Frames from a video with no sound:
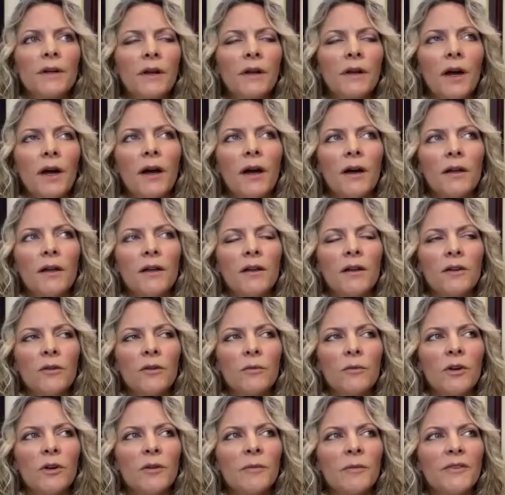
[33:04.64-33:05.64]
one
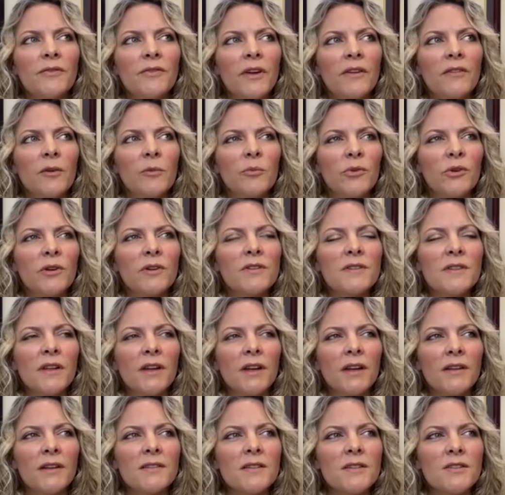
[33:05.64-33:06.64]
of my favorite books that
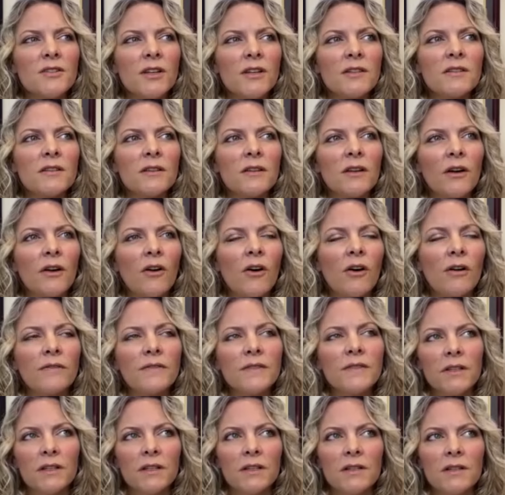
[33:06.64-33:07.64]
I suggest
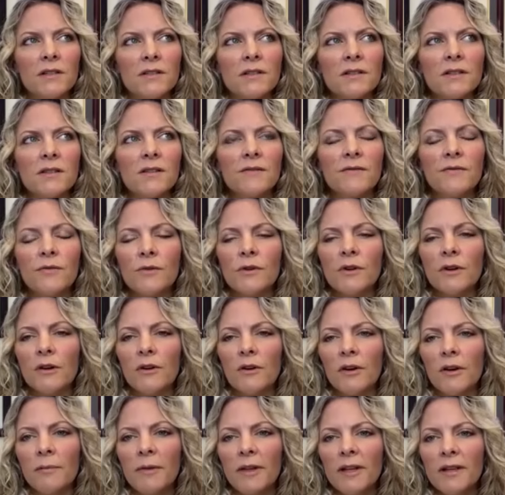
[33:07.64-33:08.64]
often is The Four
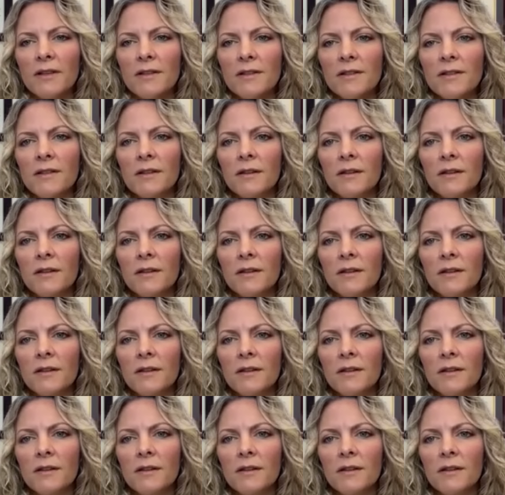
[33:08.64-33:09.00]
Agreements.